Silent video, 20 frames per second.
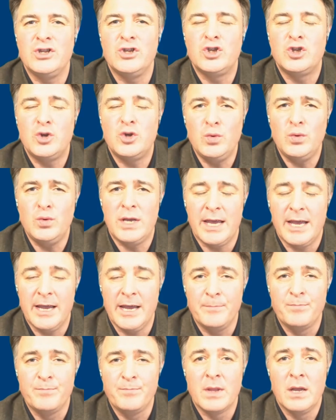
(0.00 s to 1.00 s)

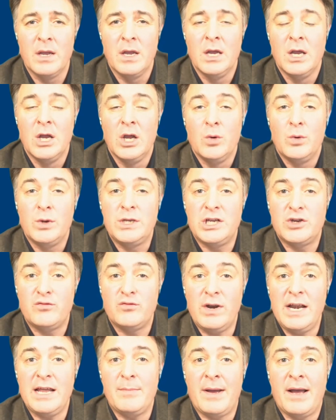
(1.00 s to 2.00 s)
toolkit, which is
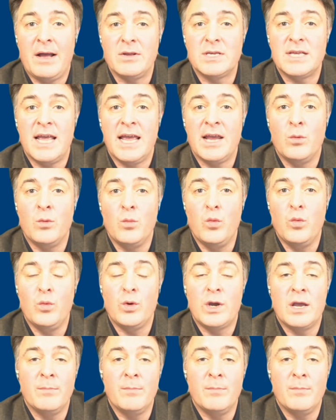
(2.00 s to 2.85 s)
really about saying